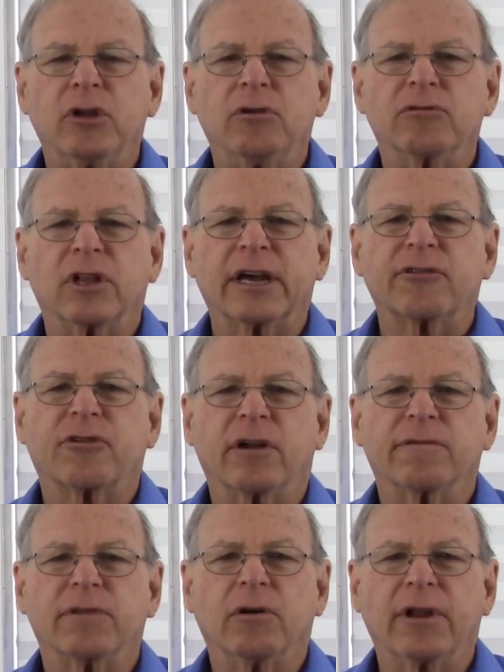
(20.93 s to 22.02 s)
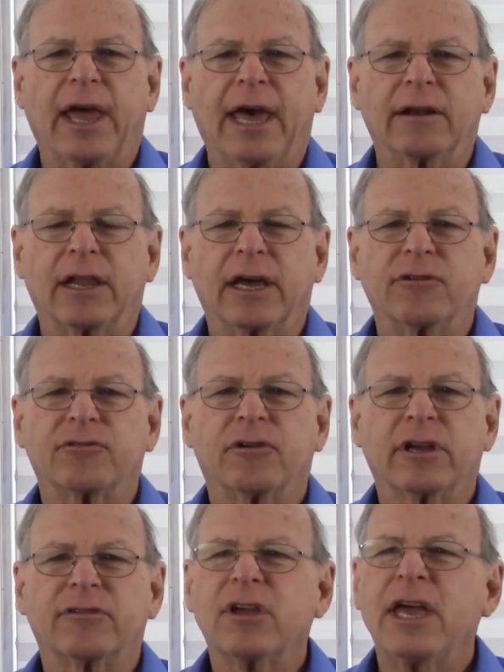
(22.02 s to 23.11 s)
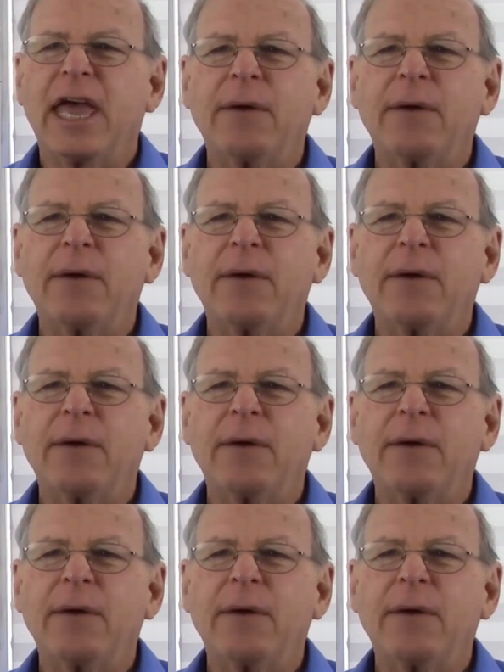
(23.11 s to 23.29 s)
to use electron flow to analyze circuits.